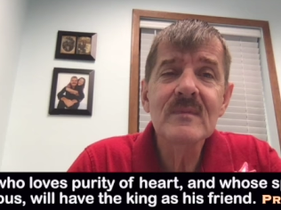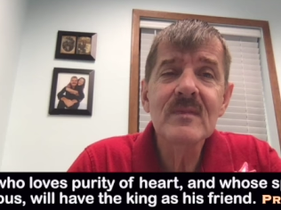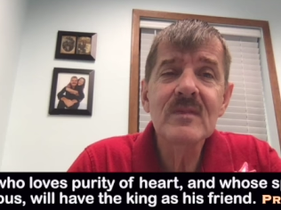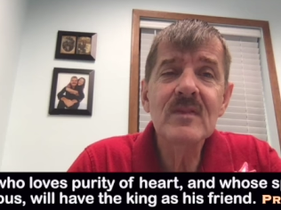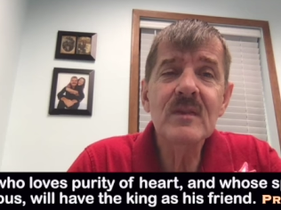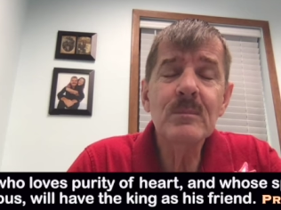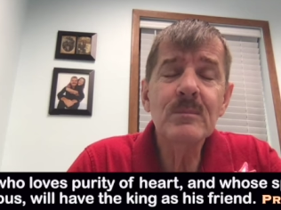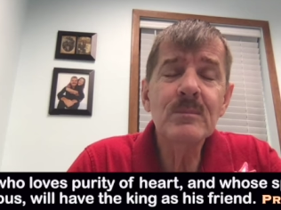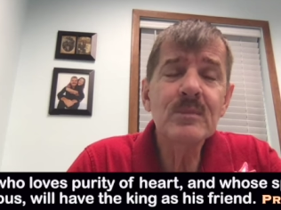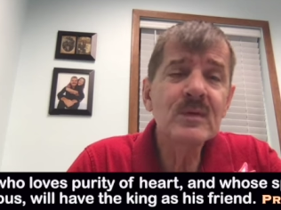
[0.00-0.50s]

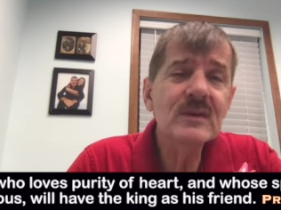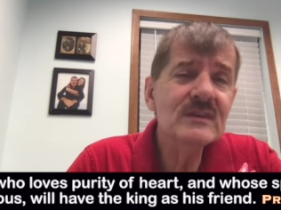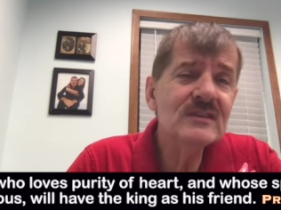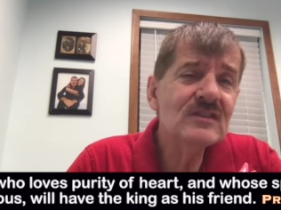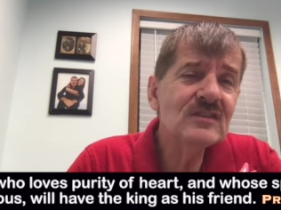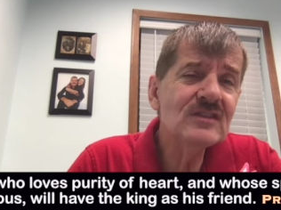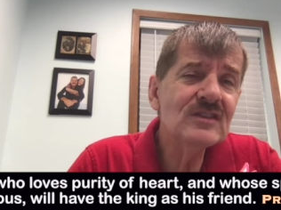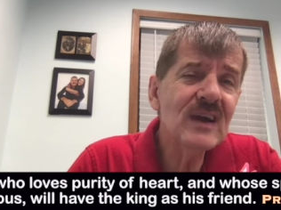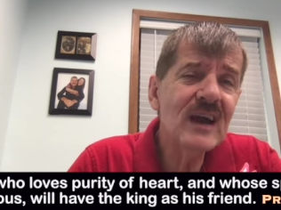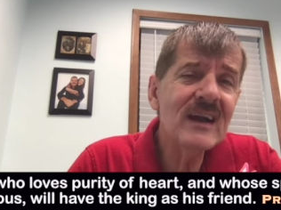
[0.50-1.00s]
the Prince
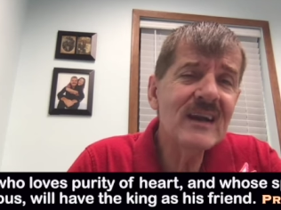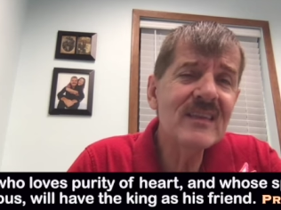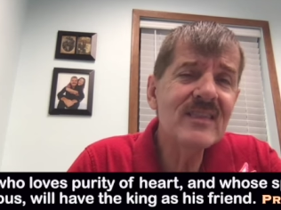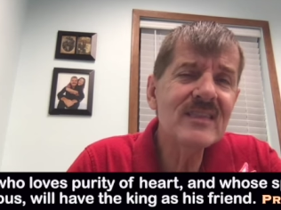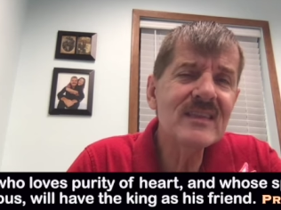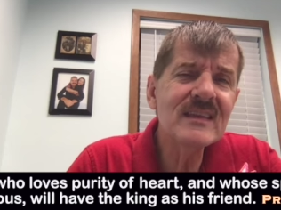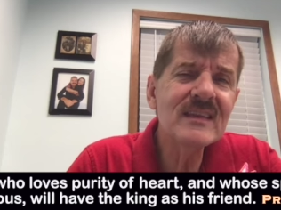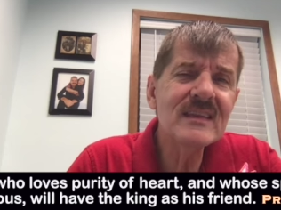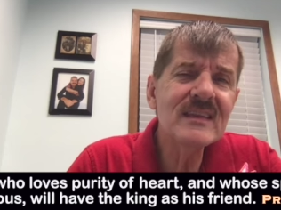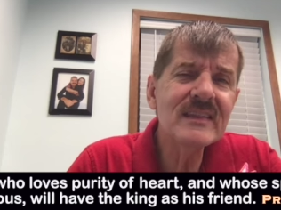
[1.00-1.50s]

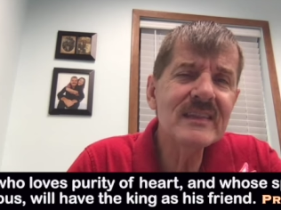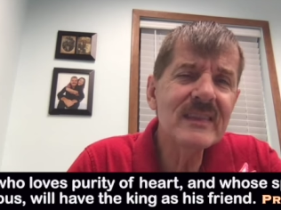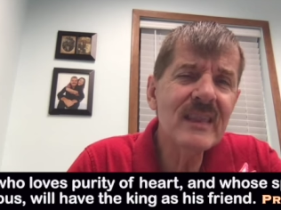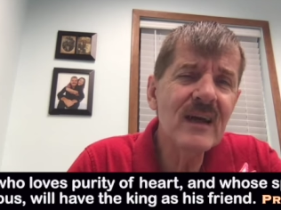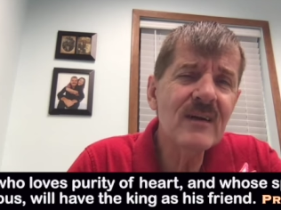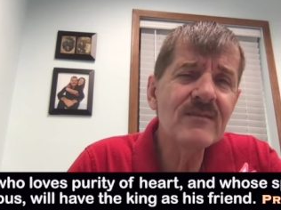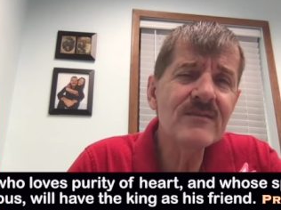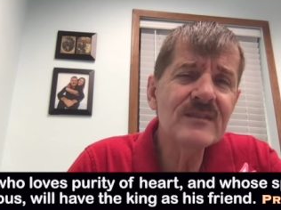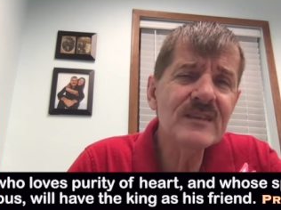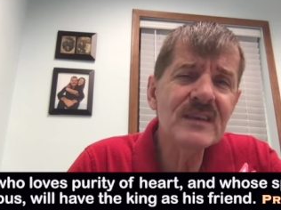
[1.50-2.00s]
Jonathan
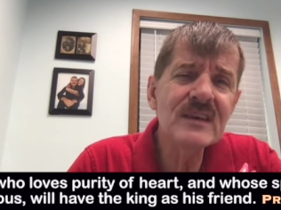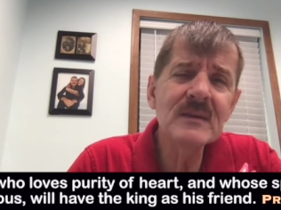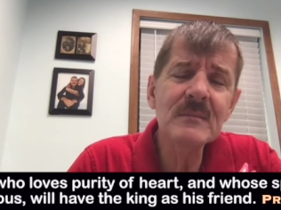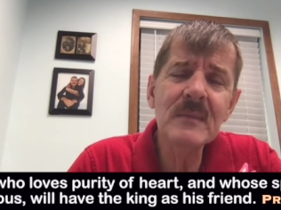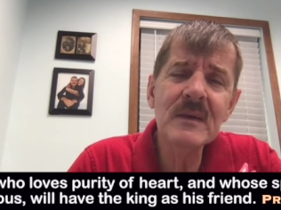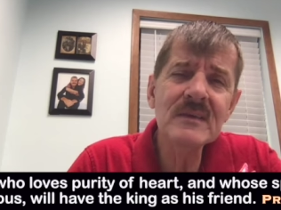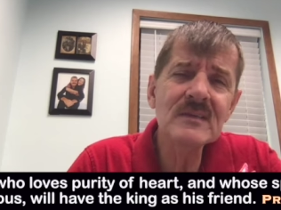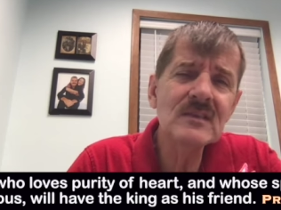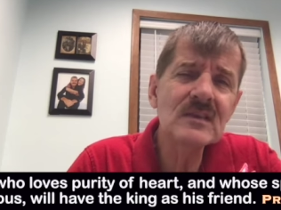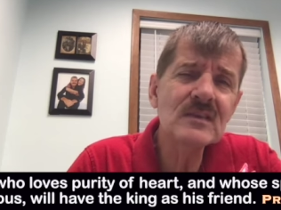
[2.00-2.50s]
loved him
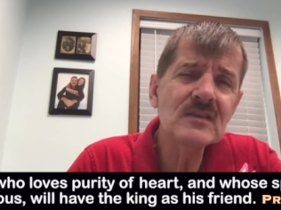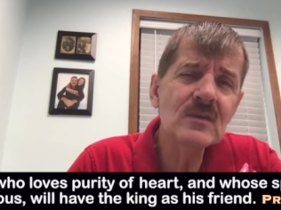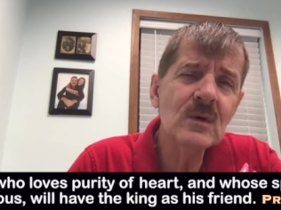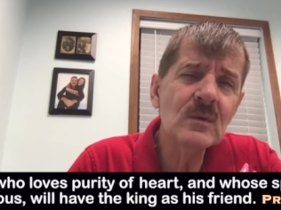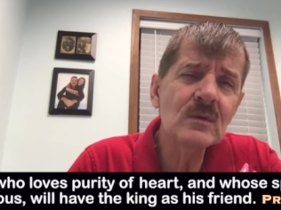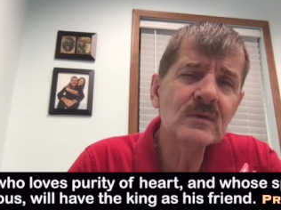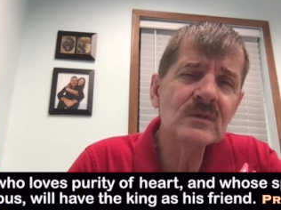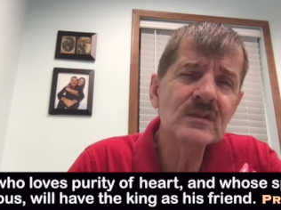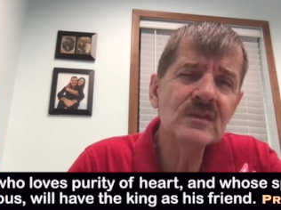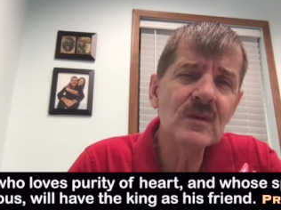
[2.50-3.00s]
as his
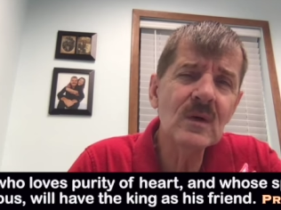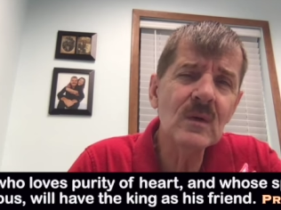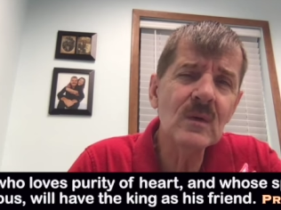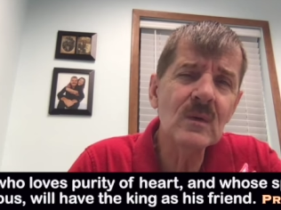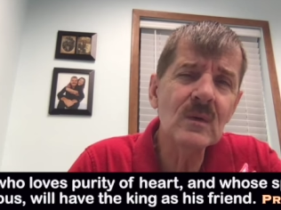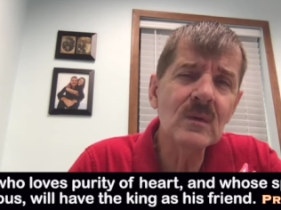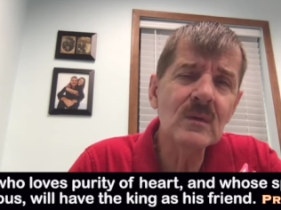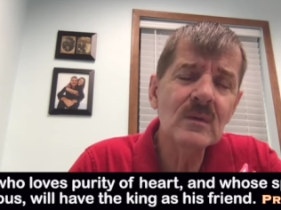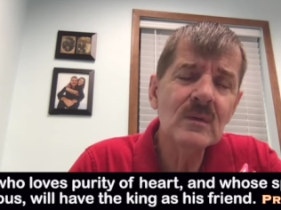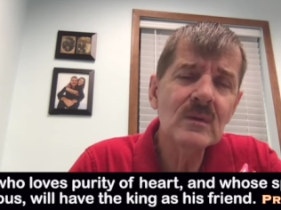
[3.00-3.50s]
own
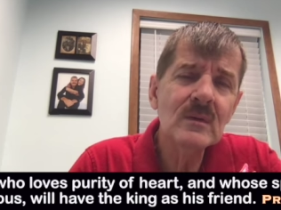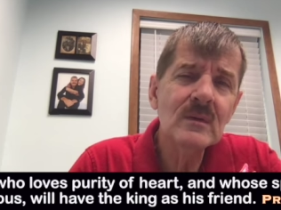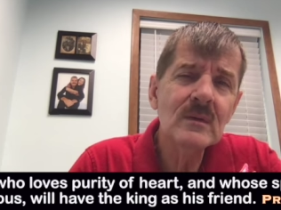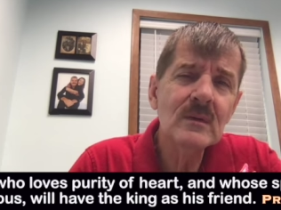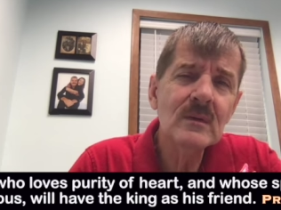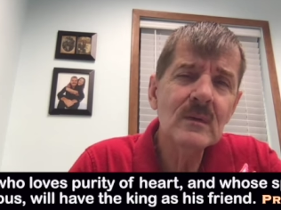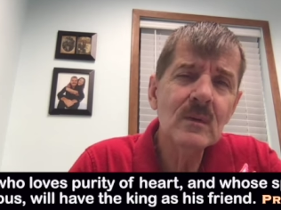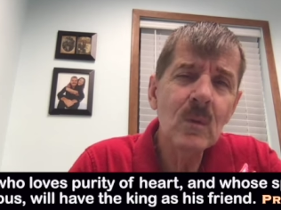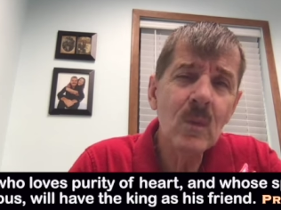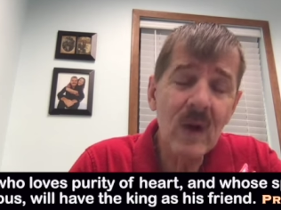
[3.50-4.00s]
soul.
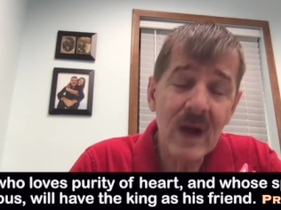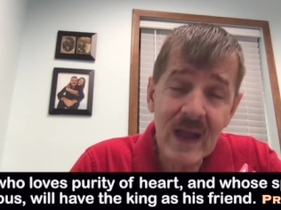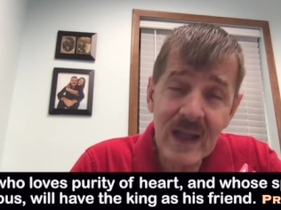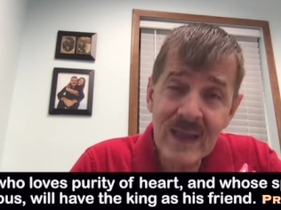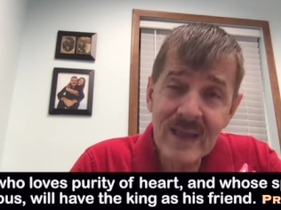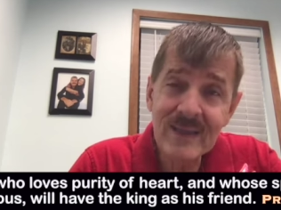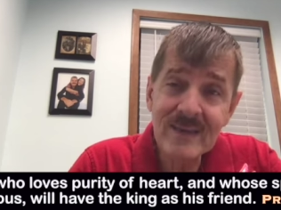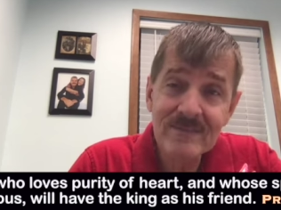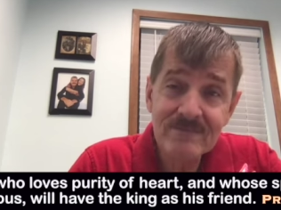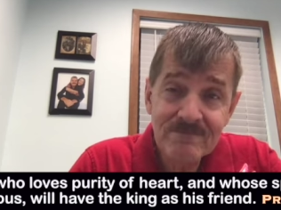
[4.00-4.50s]

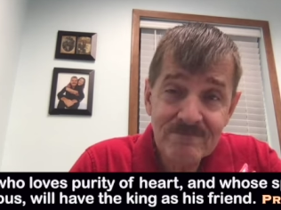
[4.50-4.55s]
Why?